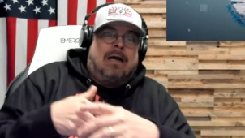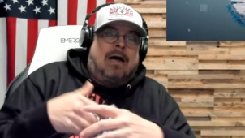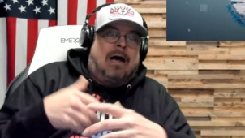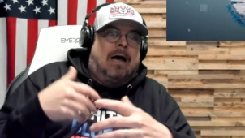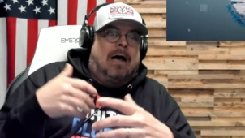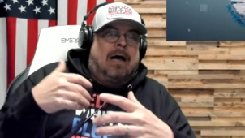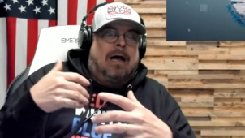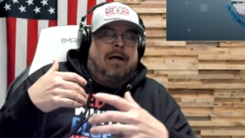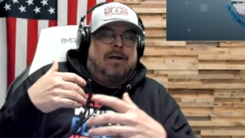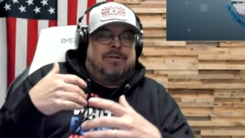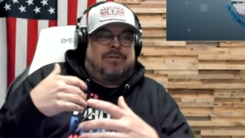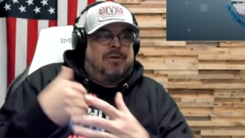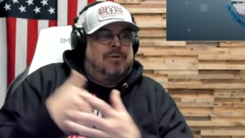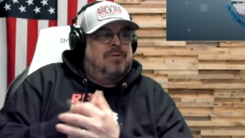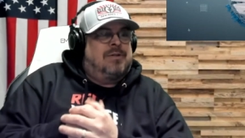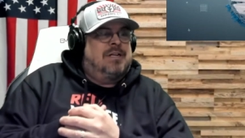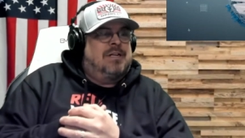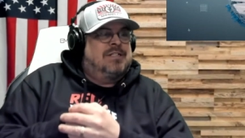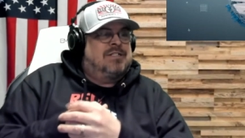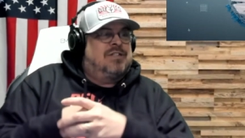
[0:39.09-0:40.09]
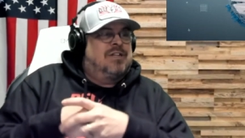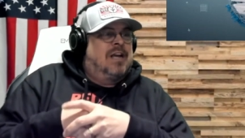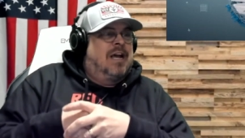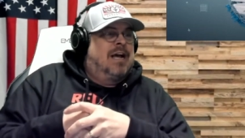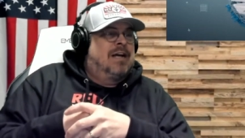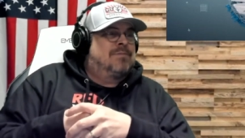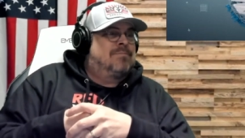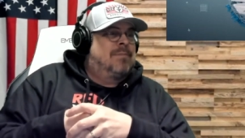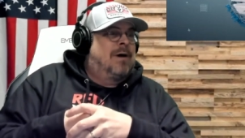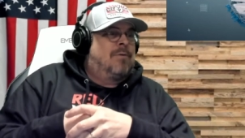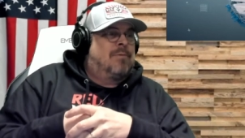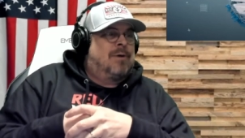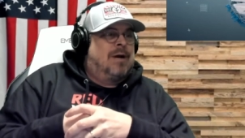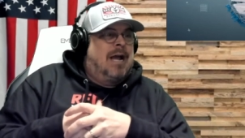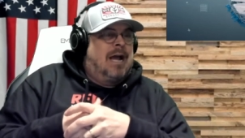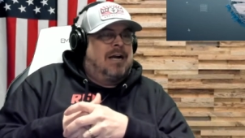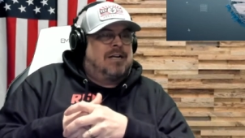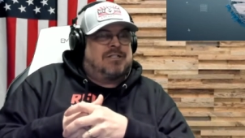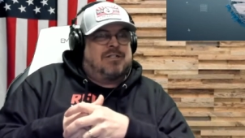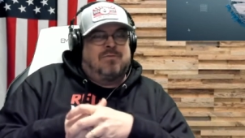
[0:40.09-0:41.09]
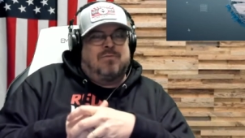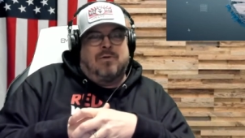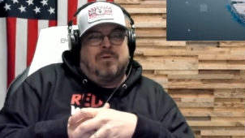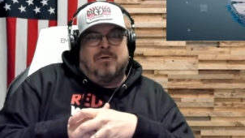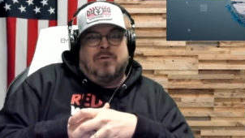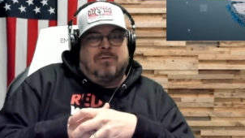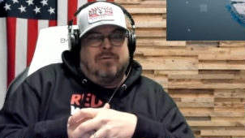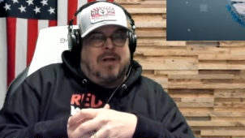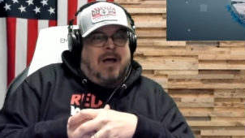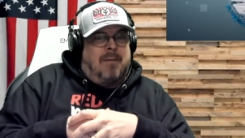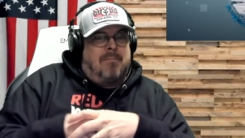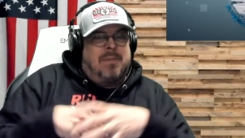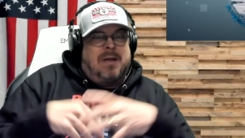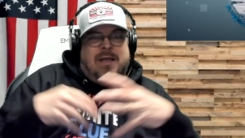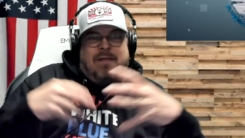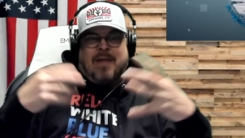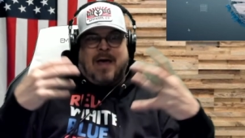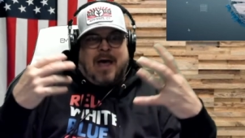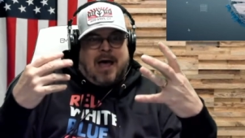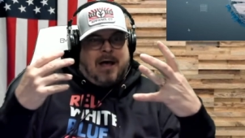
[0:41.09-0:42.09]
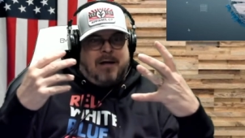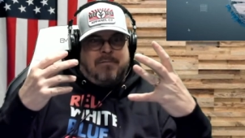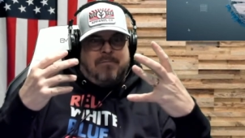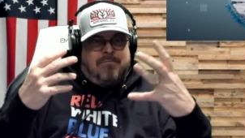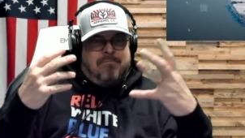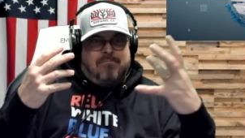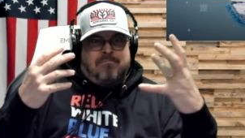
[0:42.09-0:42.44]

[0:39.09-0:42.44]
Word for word: Uh, truth is, you guys, my reaction will not be that